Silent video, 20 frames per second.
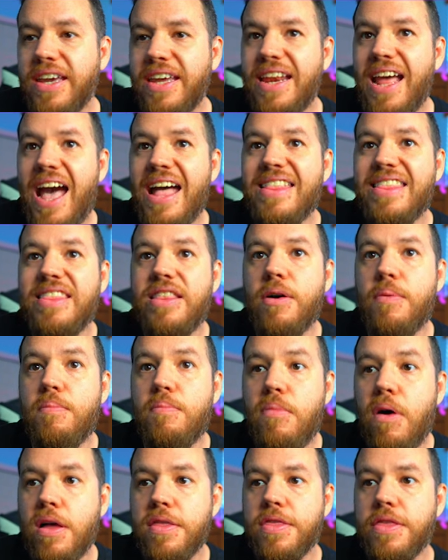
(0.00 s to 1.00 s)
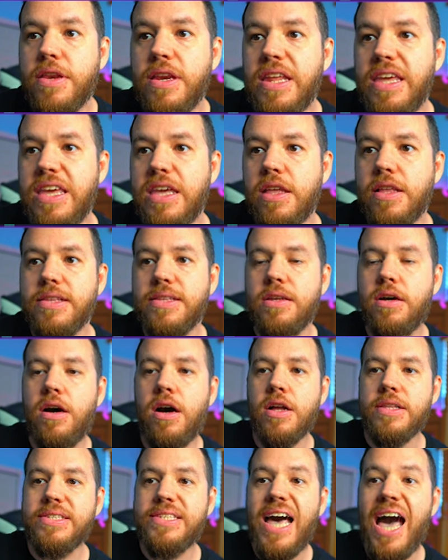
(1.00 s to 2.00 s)
at the monthly
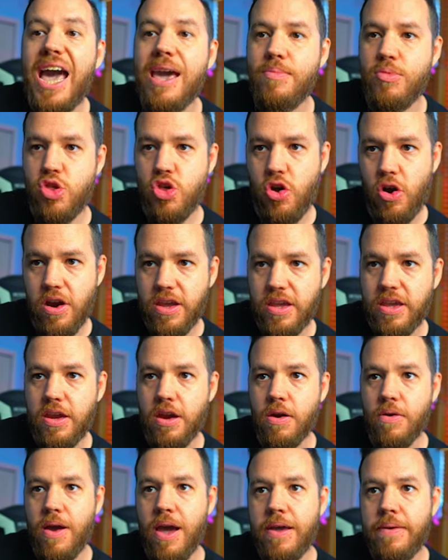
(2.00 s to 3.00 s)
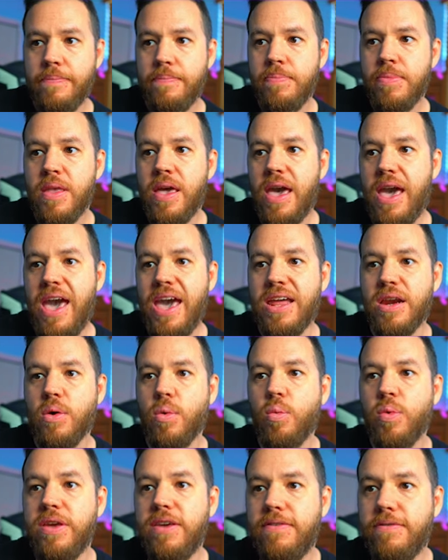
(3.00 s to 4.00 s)
uh, time chart here, right?
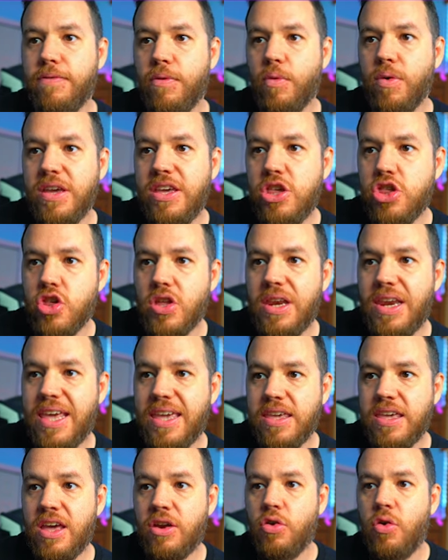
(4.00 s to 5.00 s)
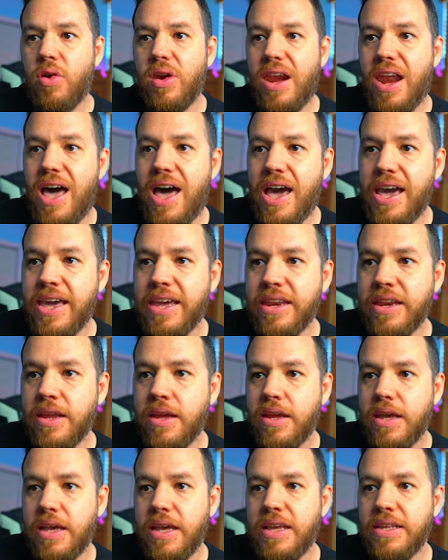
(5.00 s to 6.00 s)
And we've each yellow line
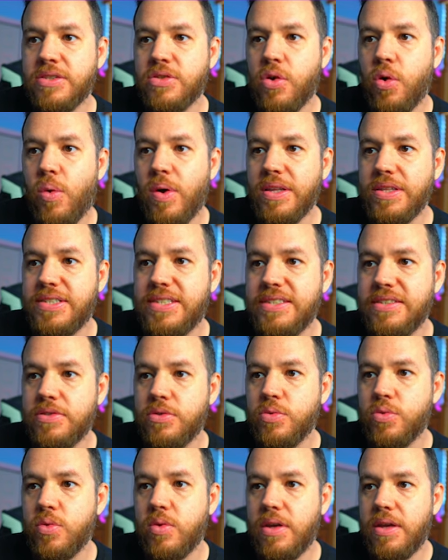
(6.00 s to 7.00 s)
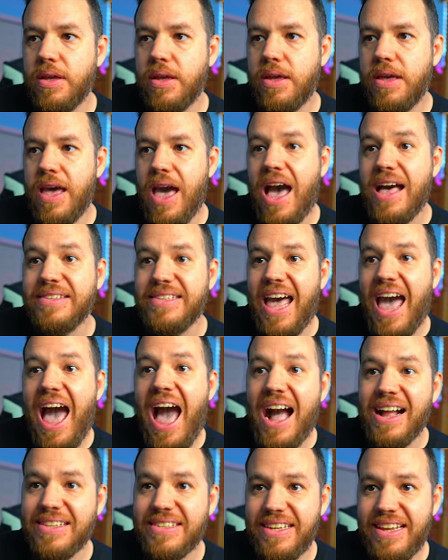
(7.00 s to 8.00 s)
is going to it has
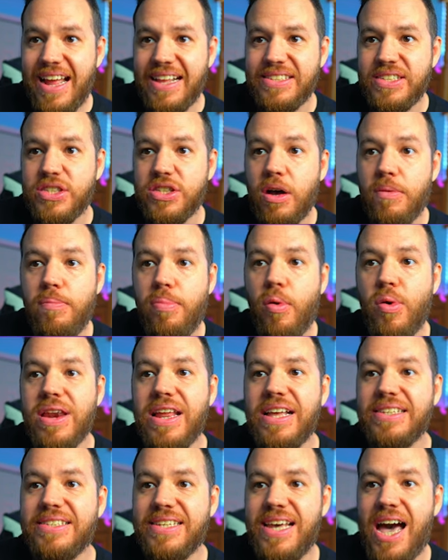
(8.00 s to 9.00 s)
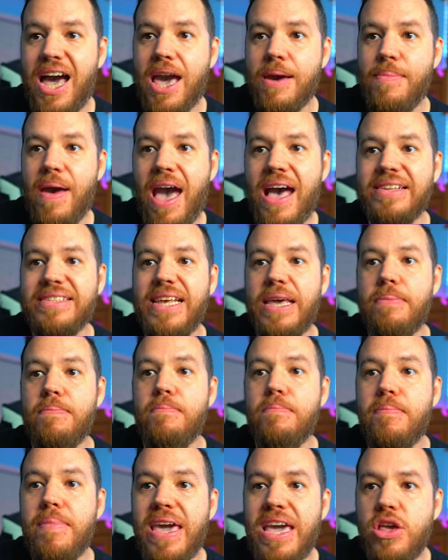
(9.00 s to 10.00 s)
acted at some point in time as a
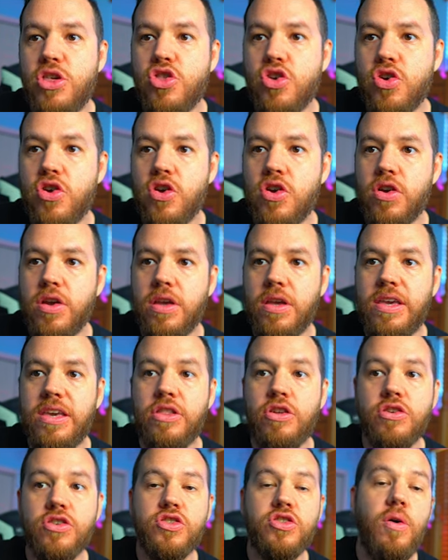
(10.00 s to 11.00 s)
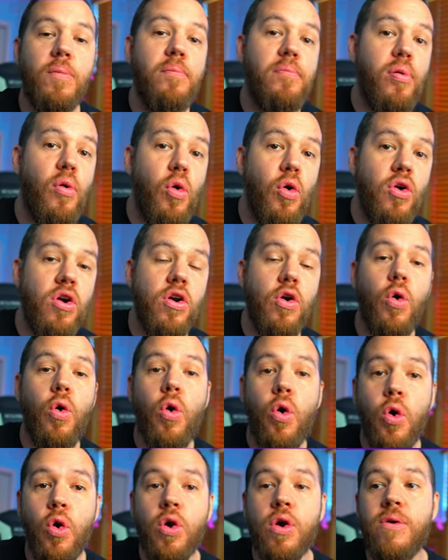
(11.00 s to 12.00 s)
major either support
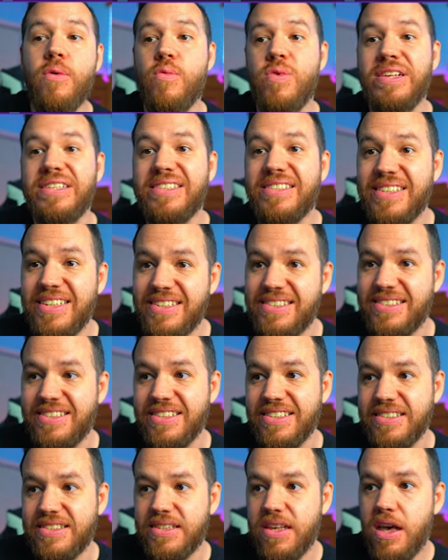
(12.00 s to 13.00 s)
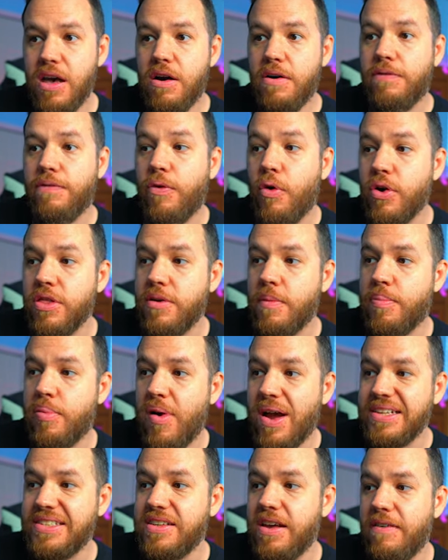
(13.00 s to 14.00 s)
or resistance for the
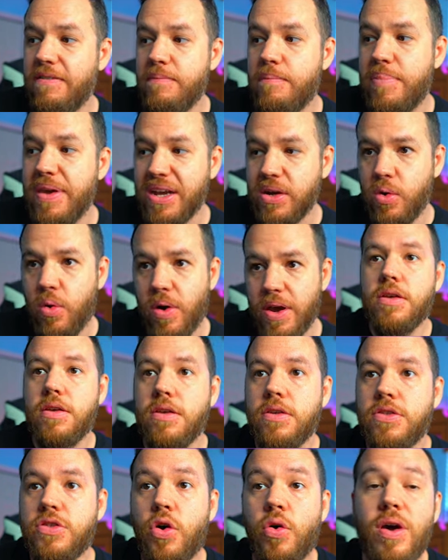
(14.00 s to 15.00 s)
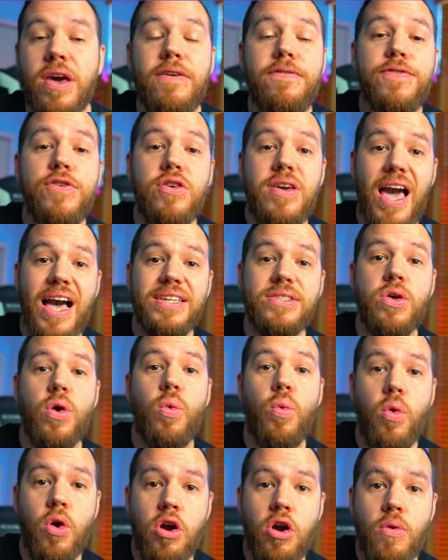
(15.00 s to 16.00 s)
price of Bitcoin. So if you guys
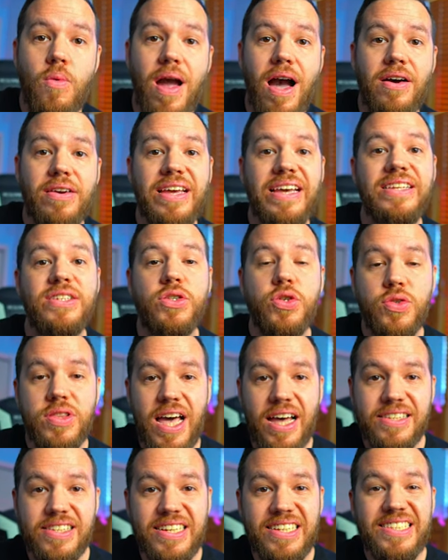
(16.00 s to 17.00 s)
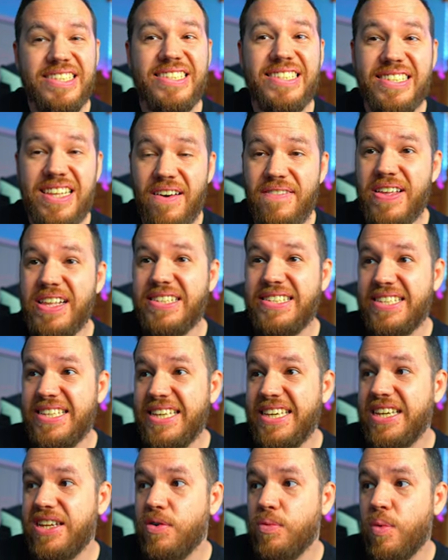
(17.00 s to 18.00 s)
were around in
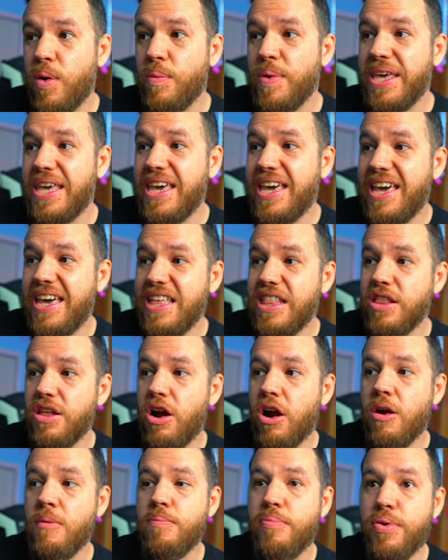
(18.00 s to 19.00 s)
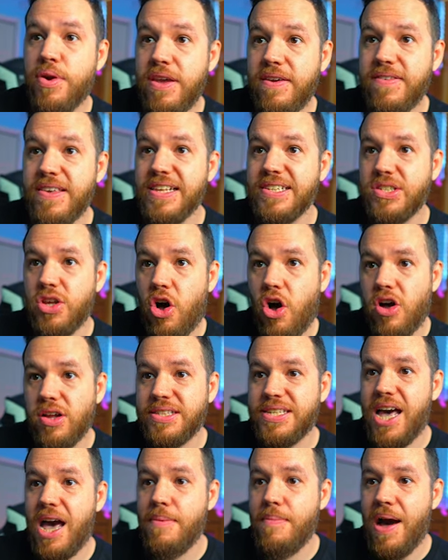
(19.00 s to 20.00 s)
2017 when we hit our previous
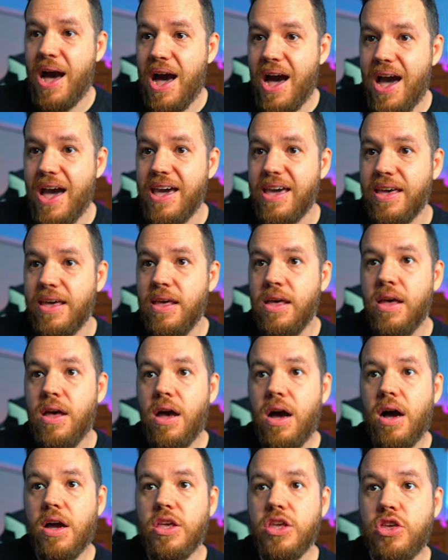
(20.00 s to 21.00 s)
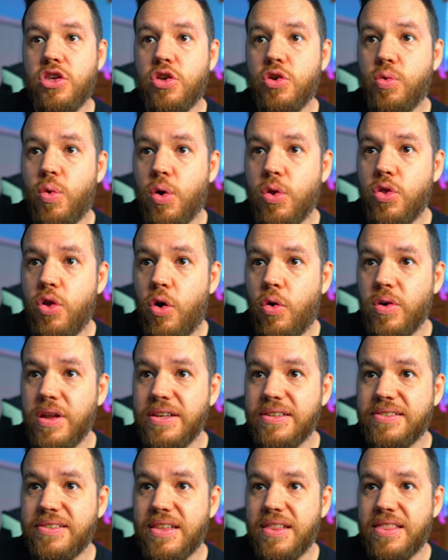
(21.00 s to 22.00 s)
all-time high, you will
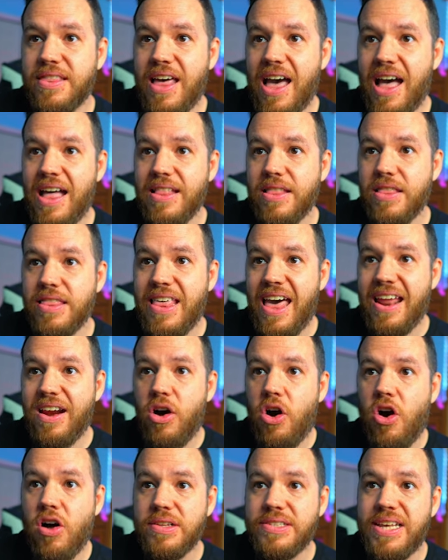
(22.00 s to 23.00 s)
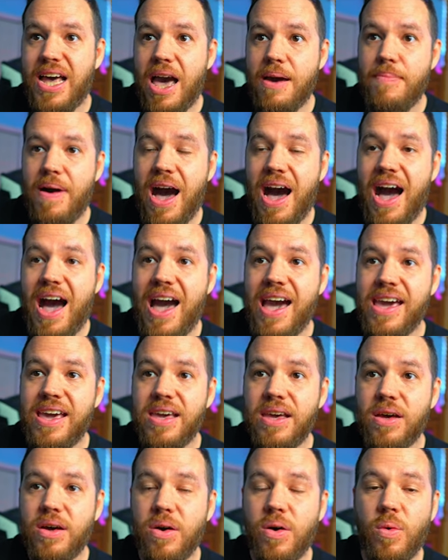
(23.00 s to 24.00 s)
notice that that all-time
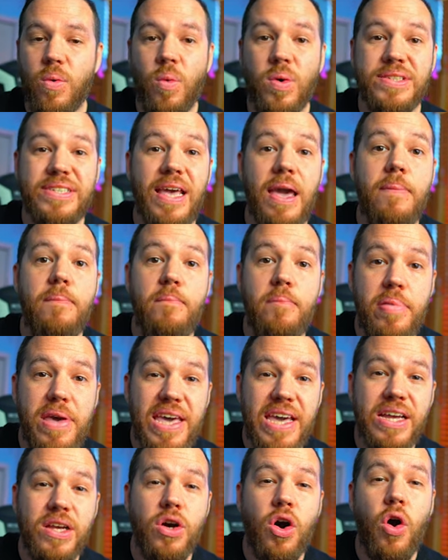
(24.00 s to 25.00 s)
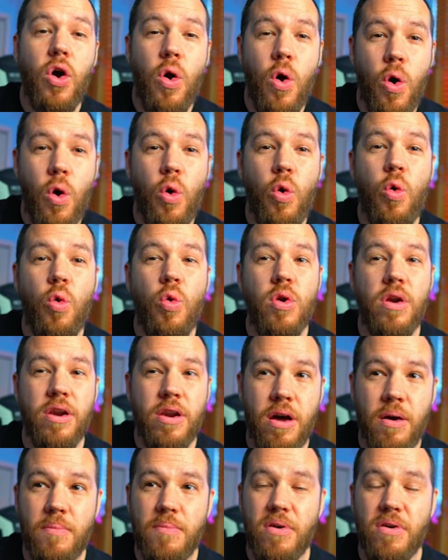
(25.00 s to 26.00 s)
high was a big whole
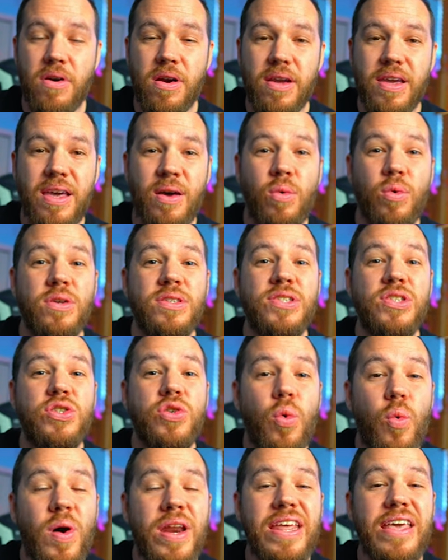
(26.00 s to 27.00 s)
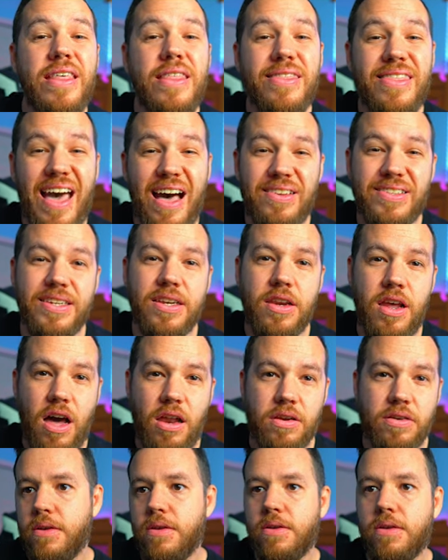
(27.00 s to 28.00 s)
number. It was
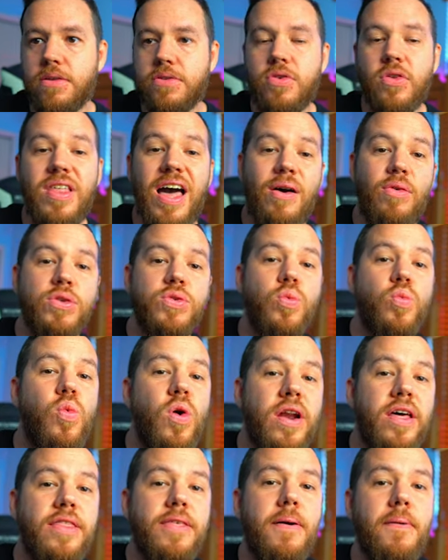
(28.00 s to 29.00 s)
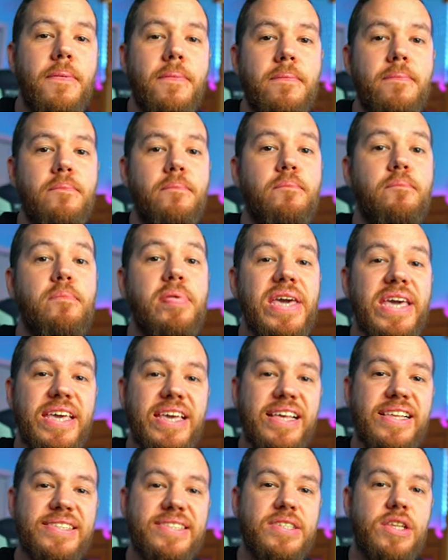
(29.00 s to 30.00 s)
$20,000. So that was one of the
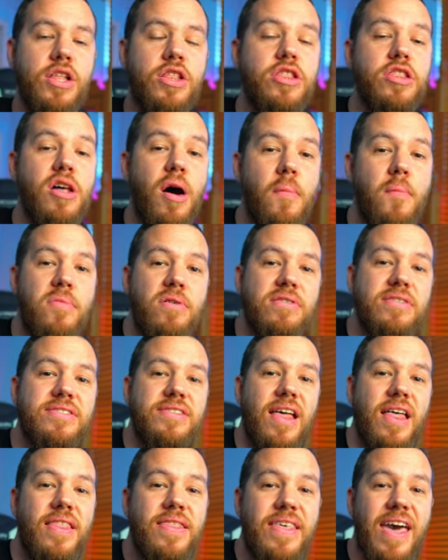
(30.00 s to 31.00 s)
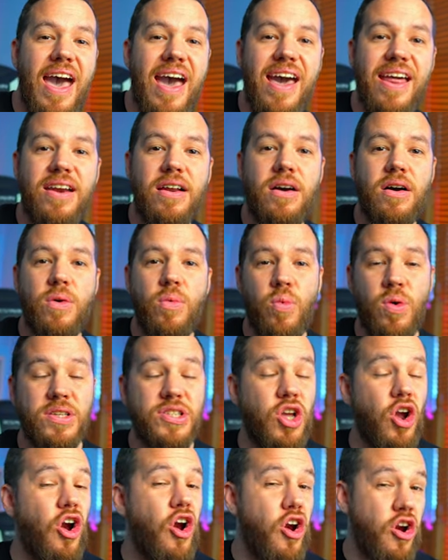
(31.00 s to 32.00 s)
biggest numbers that was
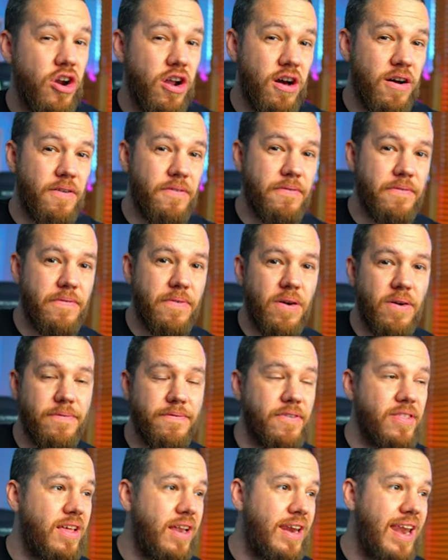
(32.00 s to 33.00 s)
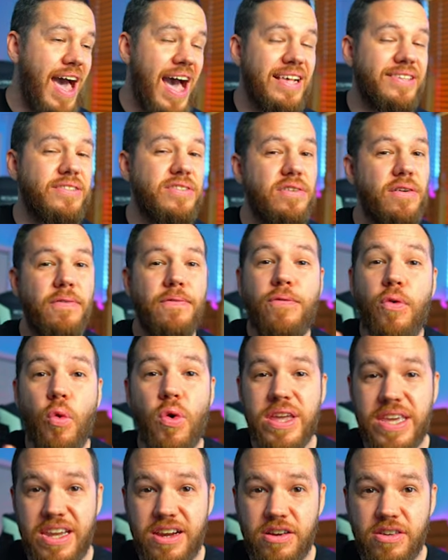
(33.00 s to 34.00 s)
heard of for the last four
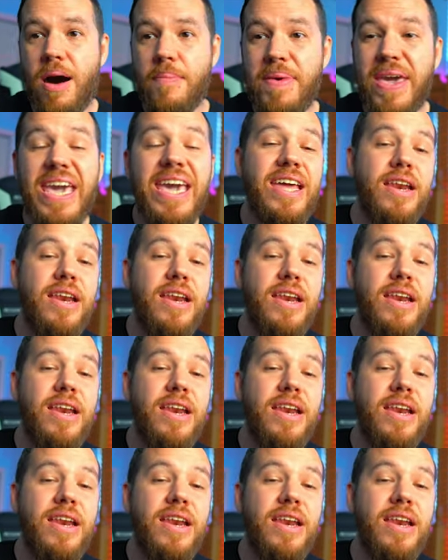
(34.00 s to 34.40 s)
years in